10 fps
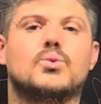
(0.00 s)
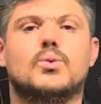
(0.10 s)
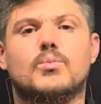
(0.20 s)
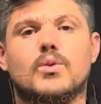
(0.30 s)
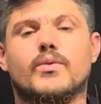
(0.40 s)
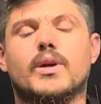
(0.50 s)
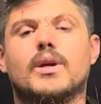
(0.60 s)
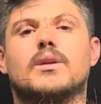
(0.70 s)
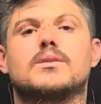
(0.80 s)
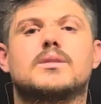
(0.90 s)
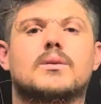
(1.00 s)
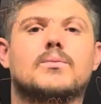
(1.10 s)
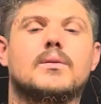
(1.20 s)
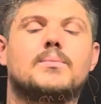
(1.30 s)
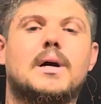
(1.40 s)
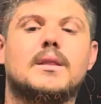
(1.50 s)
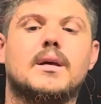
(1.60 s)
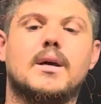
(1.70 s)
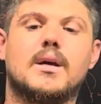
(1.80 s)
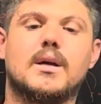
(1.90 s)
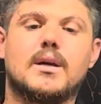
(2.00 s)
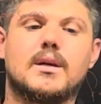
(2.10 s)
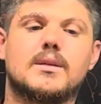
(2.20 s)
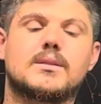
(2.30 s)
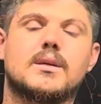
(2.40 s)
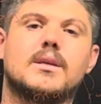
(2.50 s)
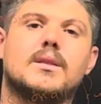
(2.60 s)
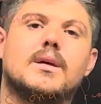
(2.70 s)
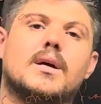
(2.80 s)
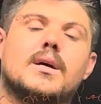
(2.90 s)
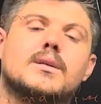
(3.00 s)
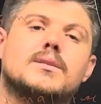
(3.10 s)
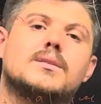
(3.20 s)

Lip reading: to moving in a circular path is the